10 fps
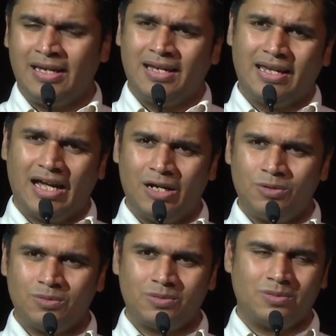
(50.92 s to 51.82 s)

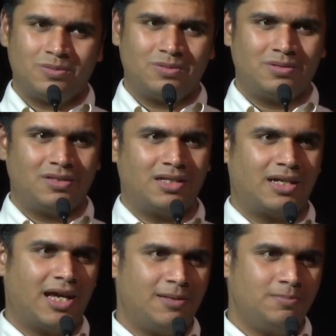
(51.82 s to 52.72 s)
Now, the
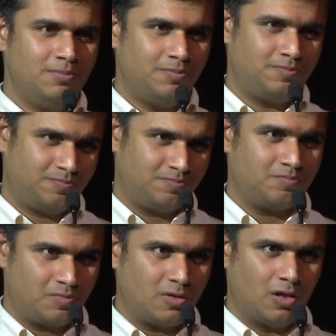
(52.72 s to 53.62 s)
time
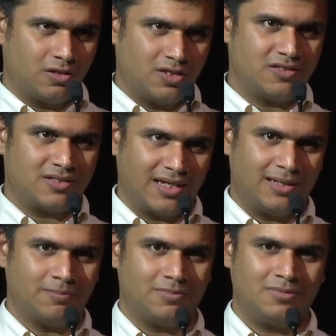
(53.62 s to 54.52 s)
or this time